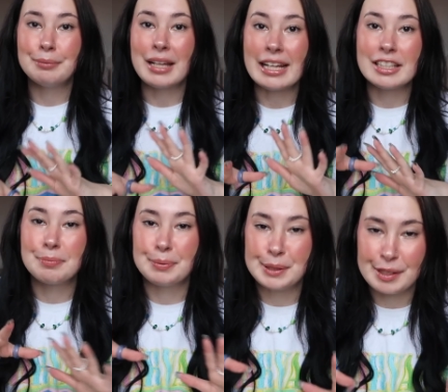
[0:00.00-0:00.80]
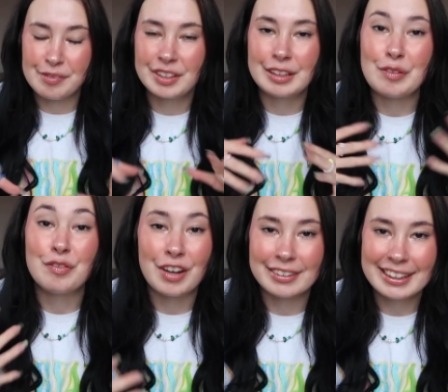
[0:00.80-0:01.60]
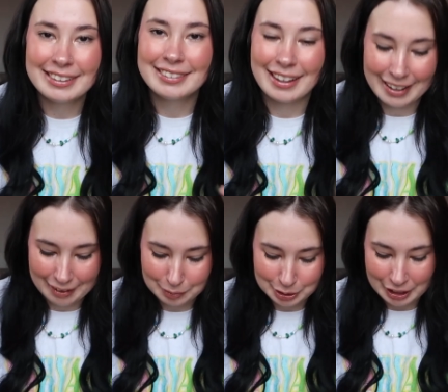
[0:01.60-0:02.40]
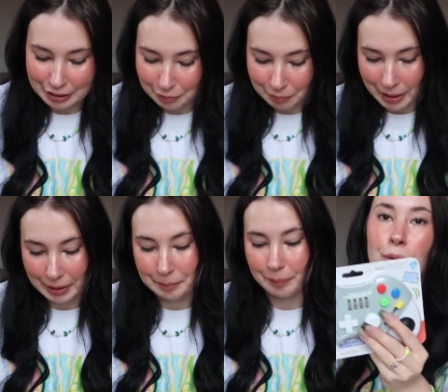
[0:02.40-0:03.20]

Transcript: me is specifically funny, and I will tell you why.